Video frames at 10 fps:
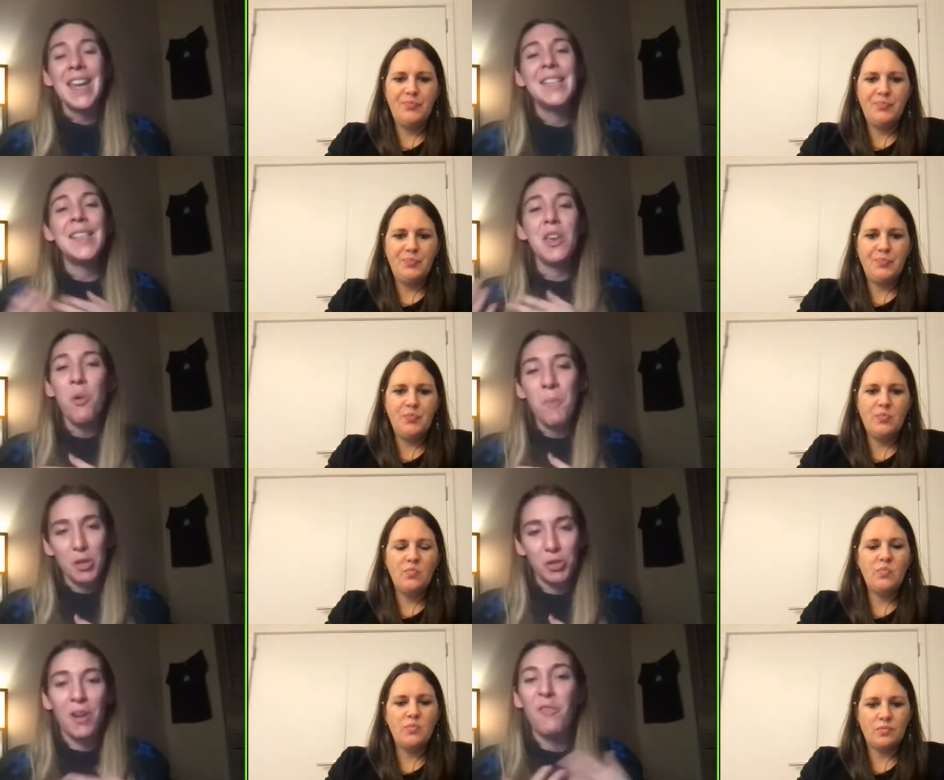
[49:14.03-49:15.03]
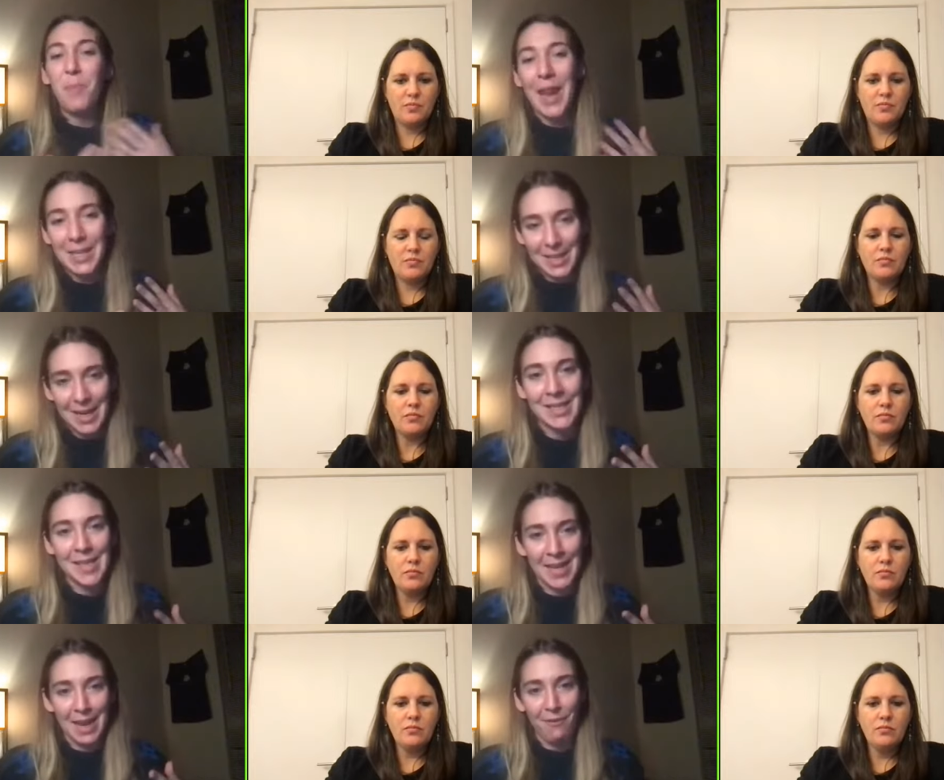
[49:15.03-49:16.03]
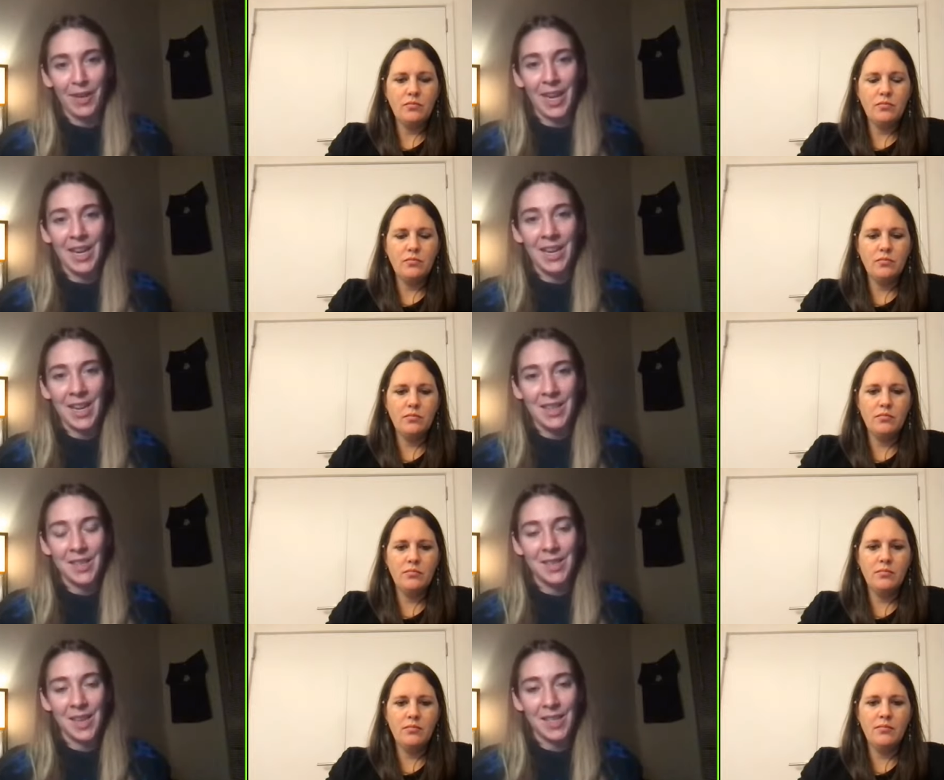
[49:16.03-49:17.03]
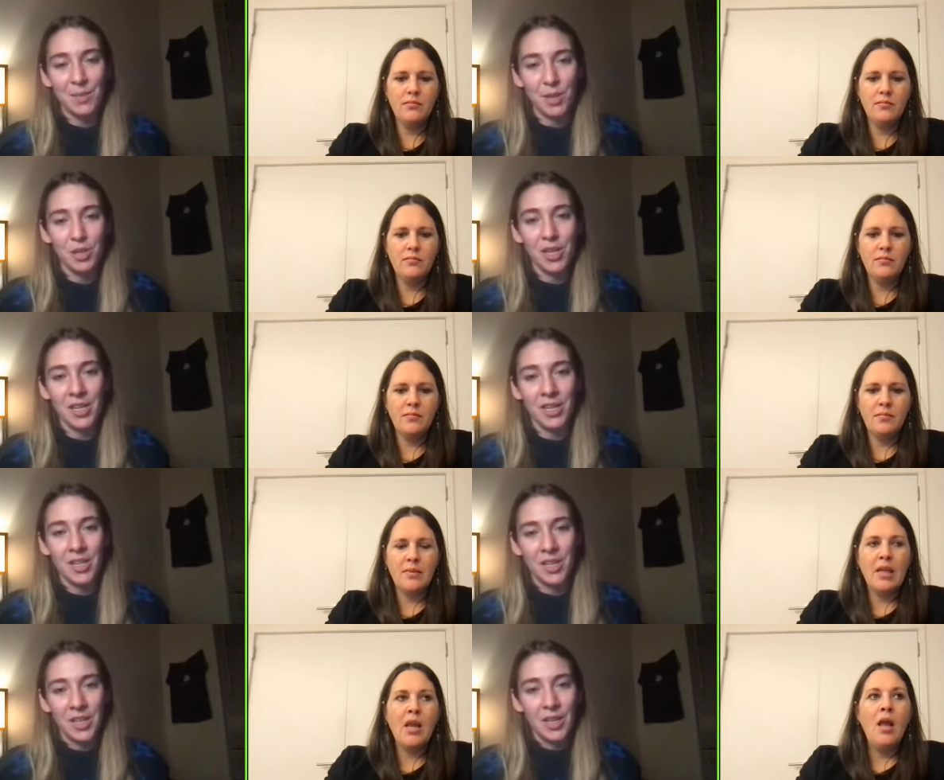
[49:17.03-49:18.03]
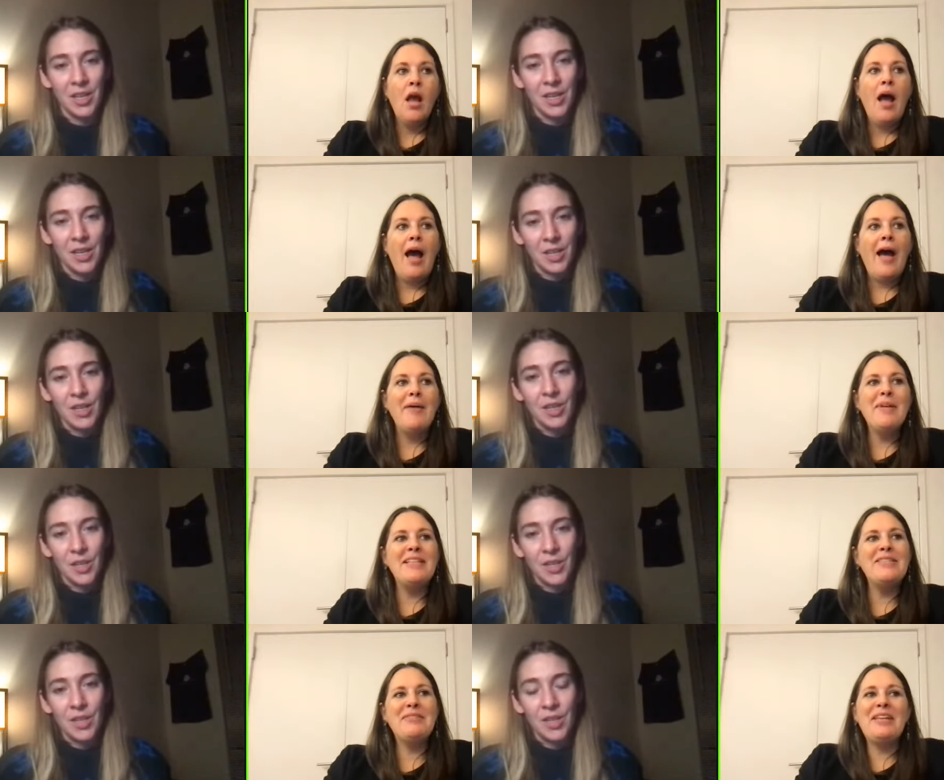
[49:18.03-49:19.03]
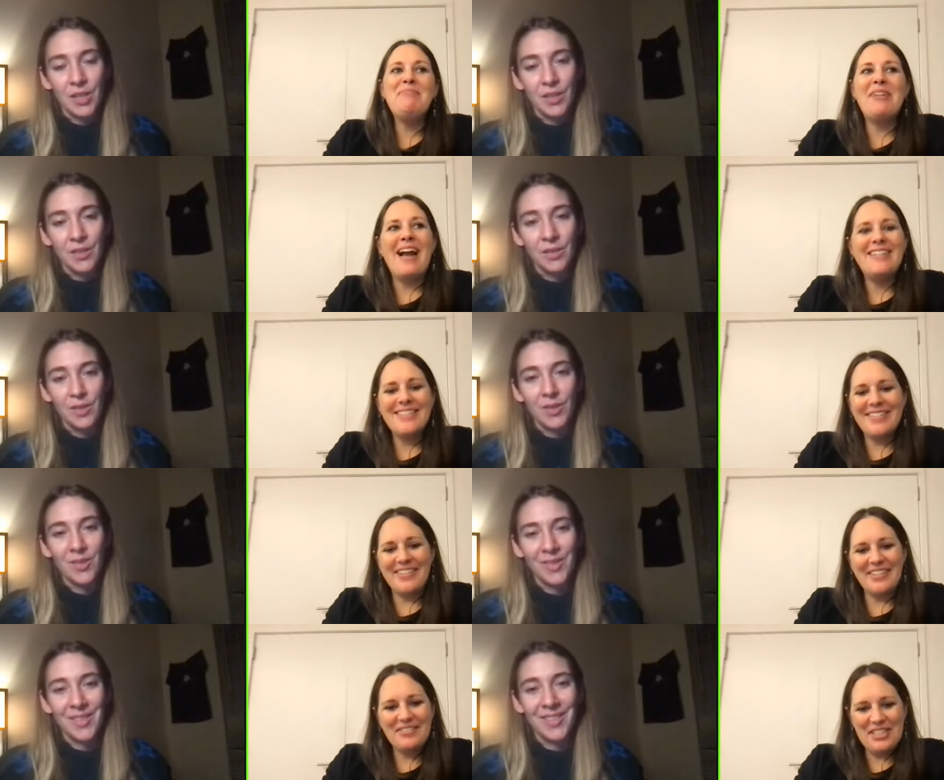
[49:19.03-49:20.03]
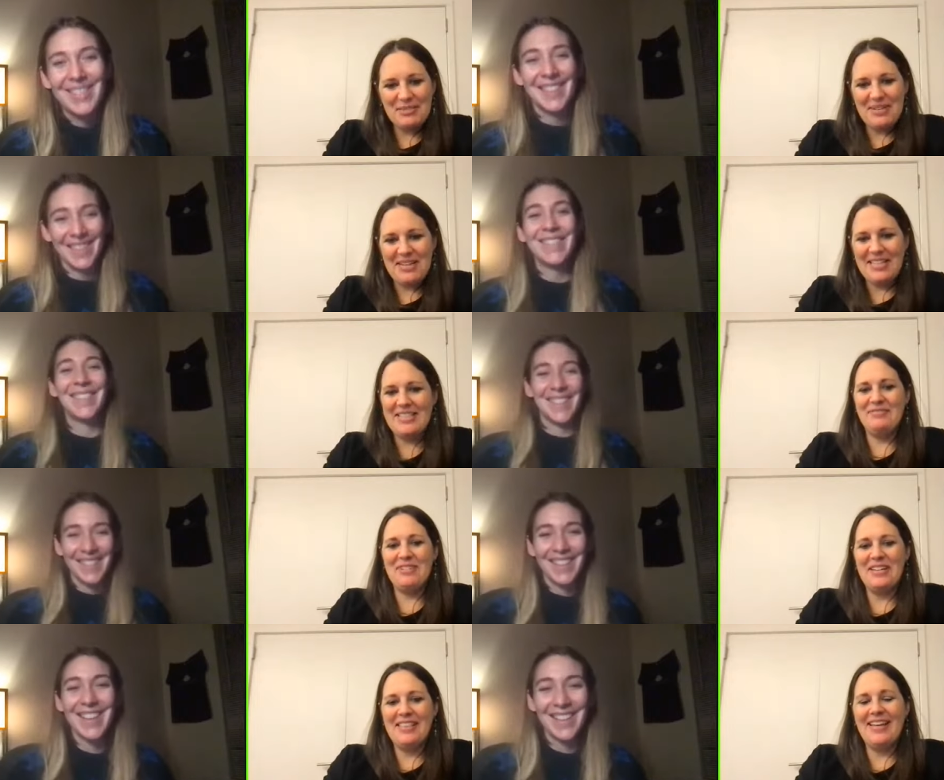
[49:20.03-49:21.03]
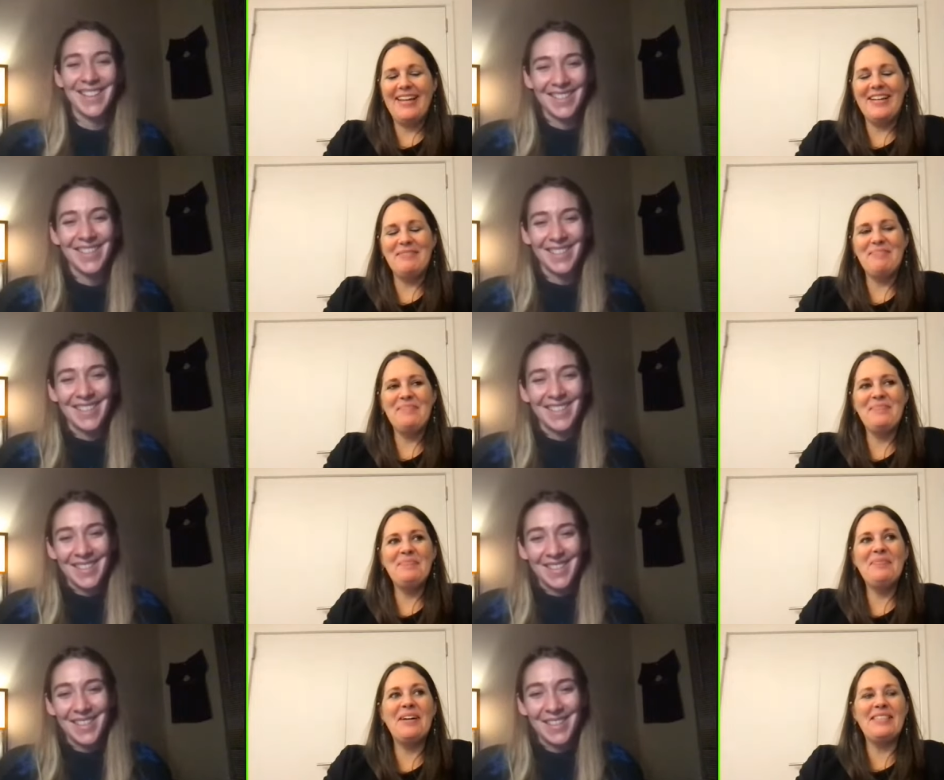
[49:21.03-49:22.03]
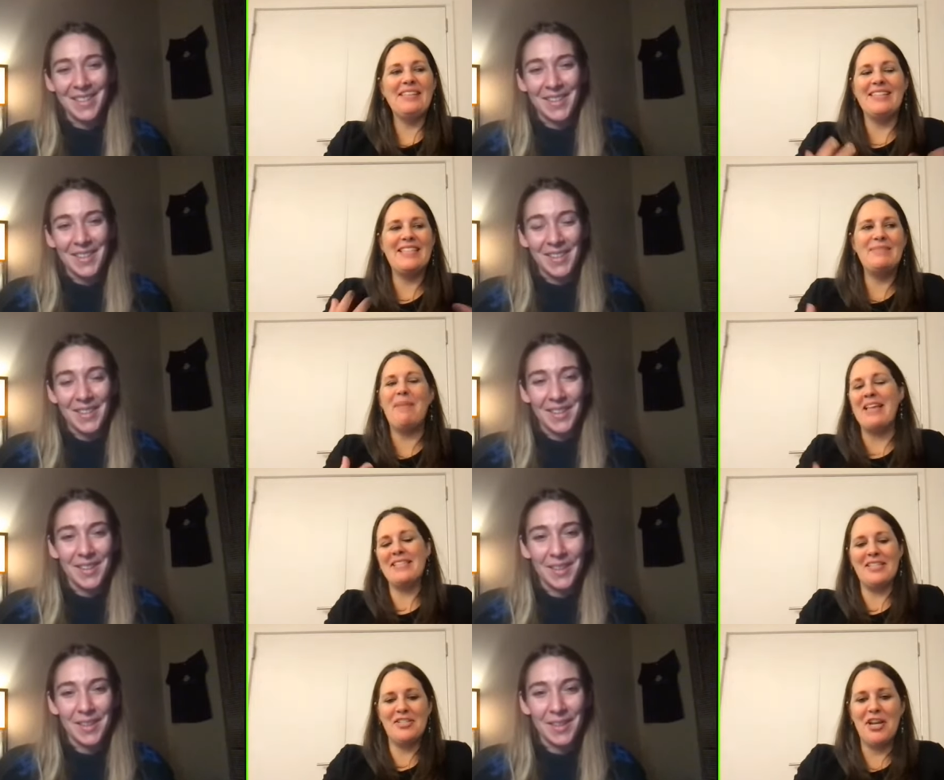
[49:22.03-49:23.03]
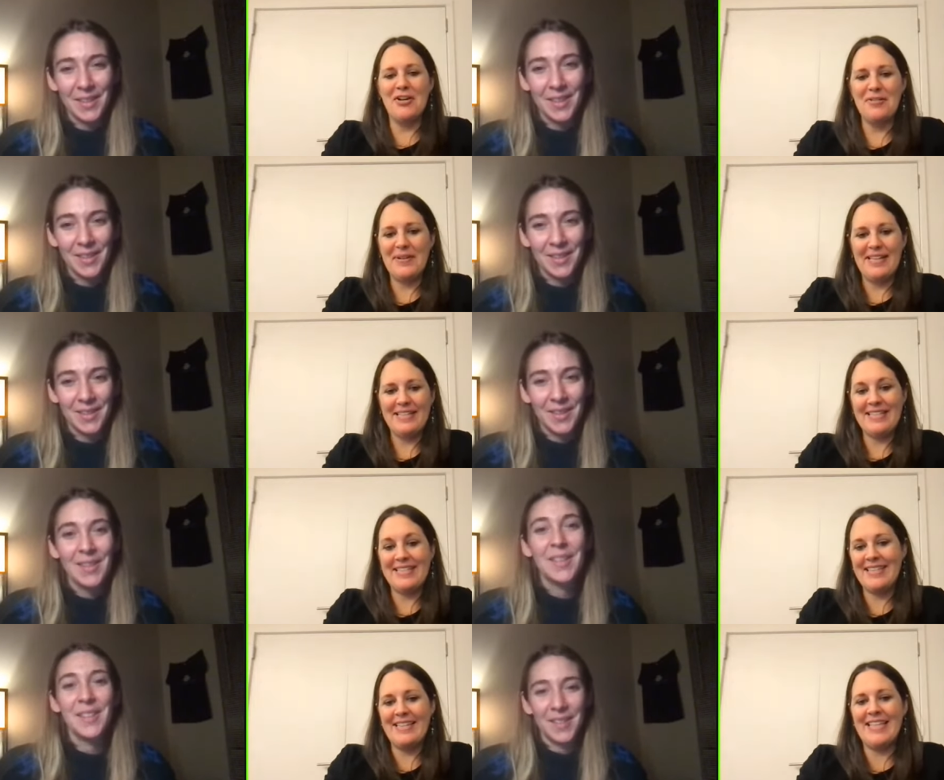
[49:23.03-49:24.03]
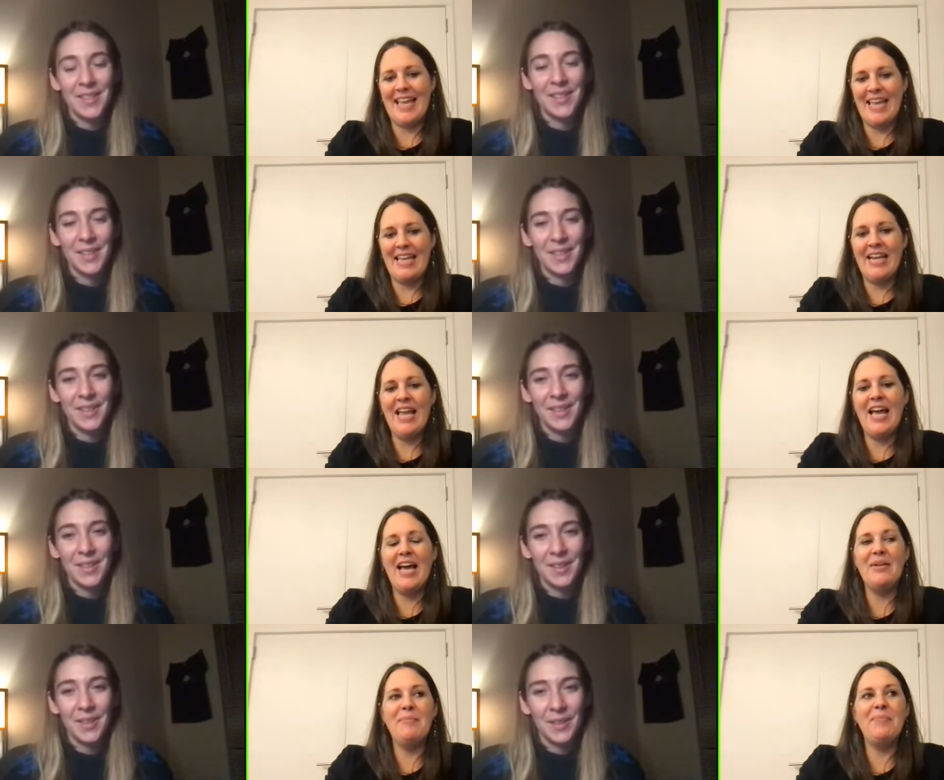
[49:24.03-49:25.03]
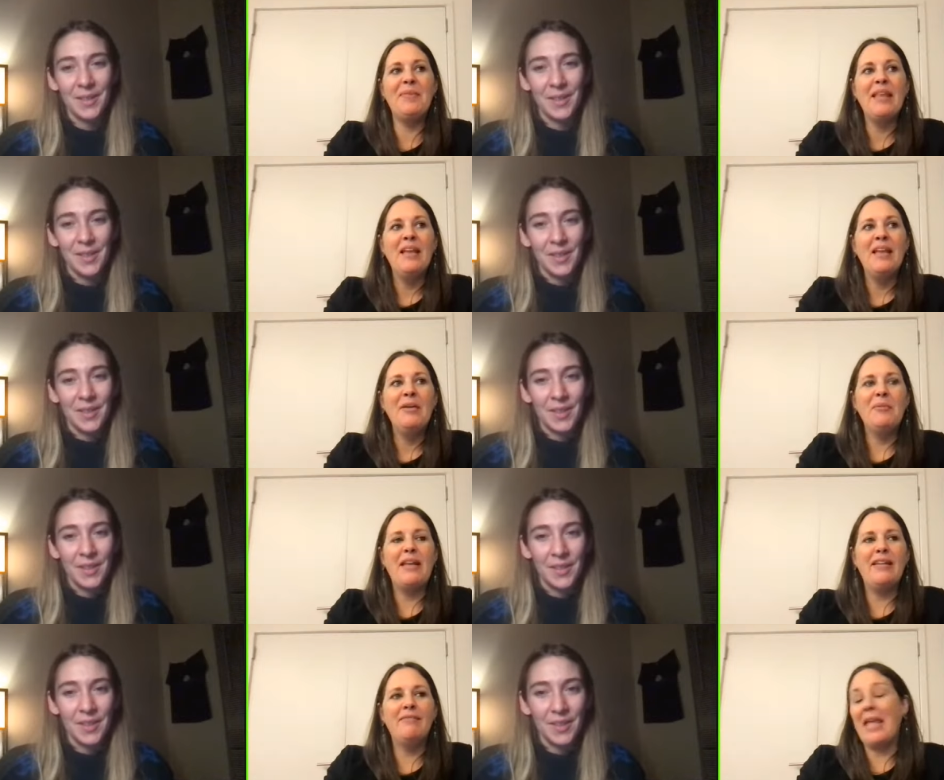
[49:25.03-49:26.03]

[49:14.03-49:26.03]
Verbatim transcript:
Speaker 1: is the omission of painting significant in this exhibition um, it's really practical
Speaker 2: just because of mm-hmm. what the um, what the space the show is is in. Um, we